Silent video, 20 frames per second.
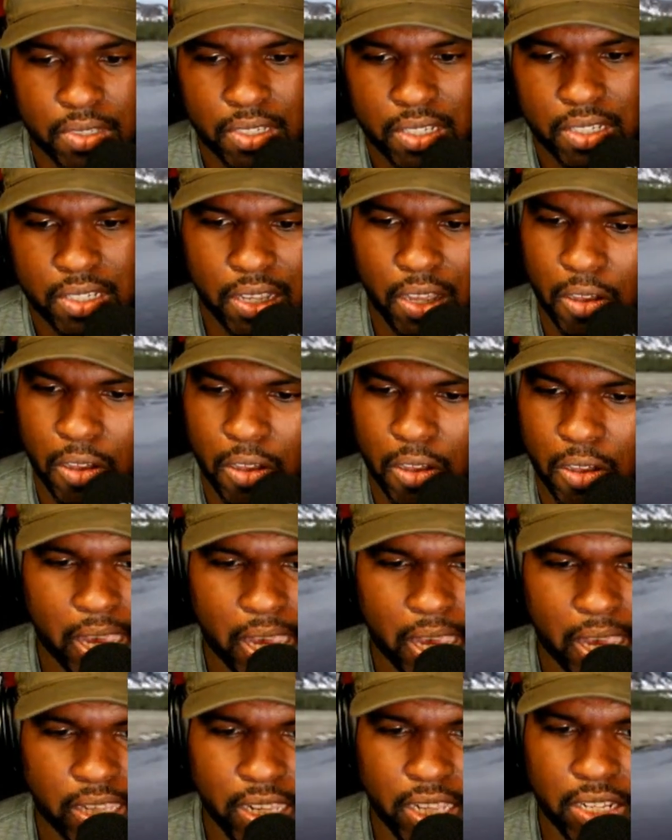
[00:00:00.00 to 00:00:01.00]
Oh man,
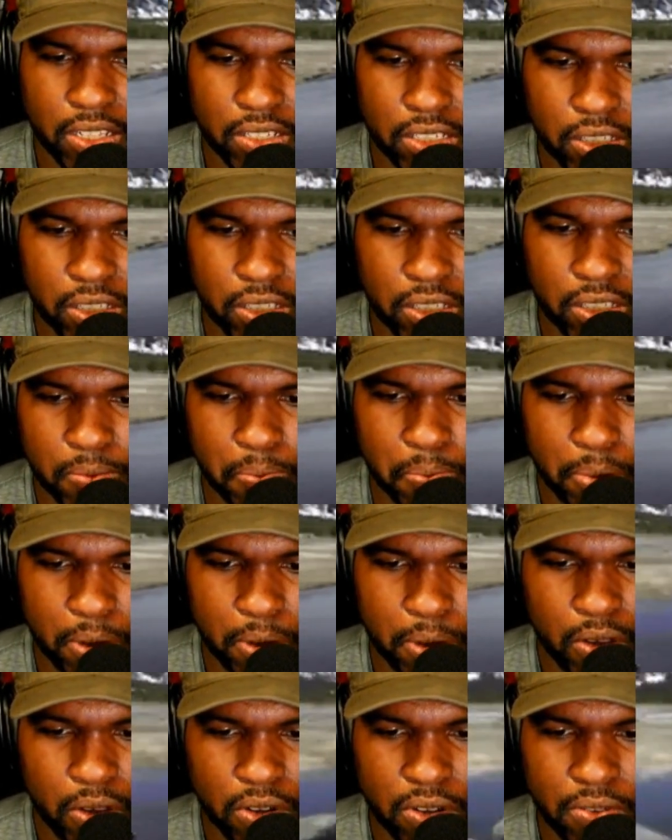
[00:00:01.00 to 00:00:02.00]
Yellowstone is
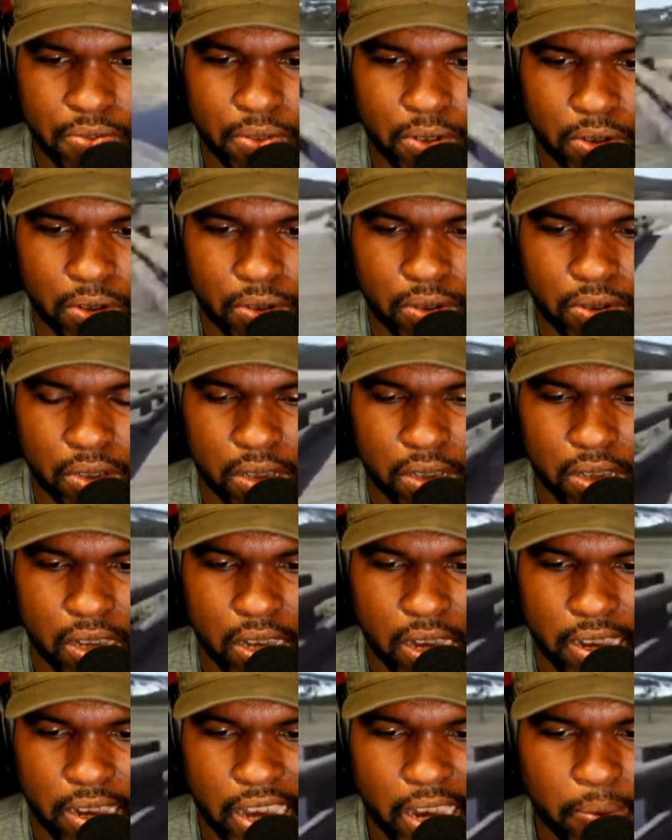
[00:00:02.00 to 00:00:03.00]
beautiful.
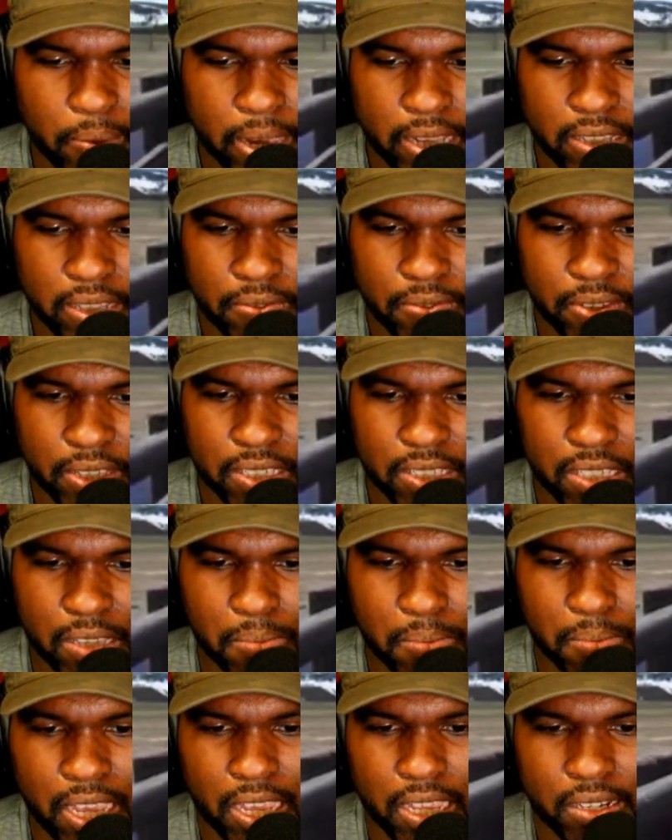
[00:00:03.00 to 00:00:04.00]
Can't wait to visit,
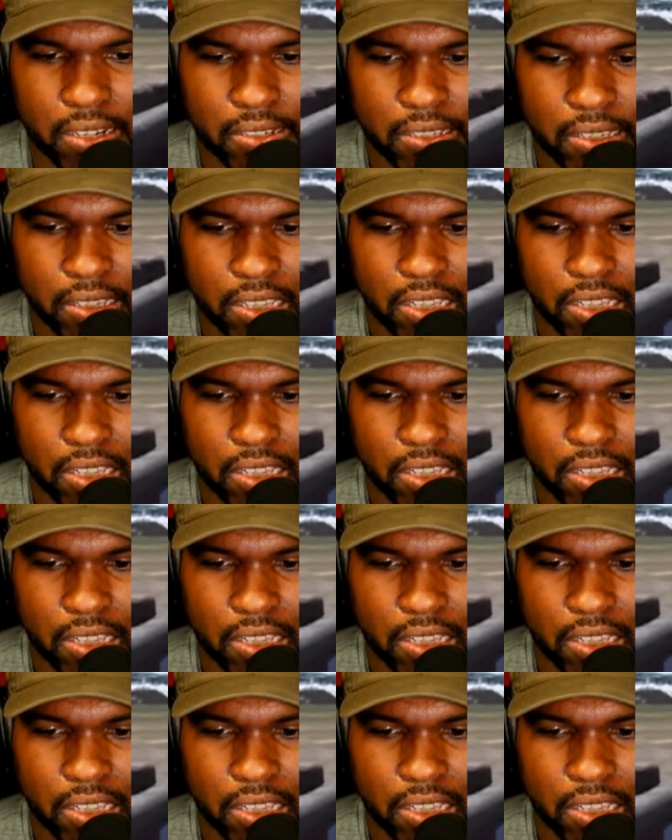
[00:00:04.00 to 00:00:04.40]
man.